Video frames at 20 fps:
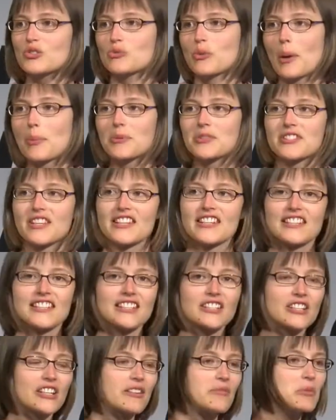represented
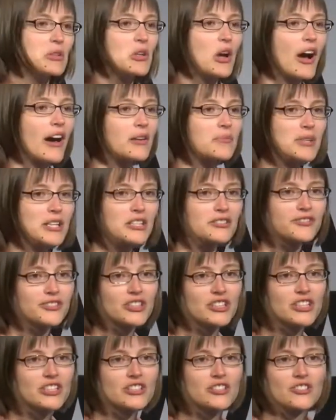here have been automated for
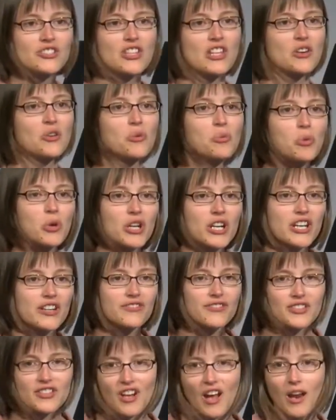years. They don't work
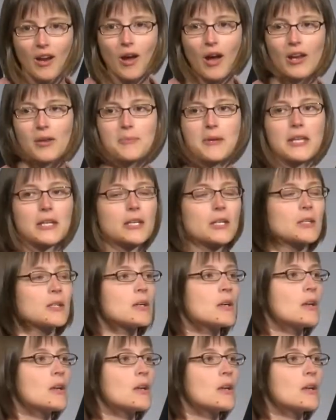if they're not automated.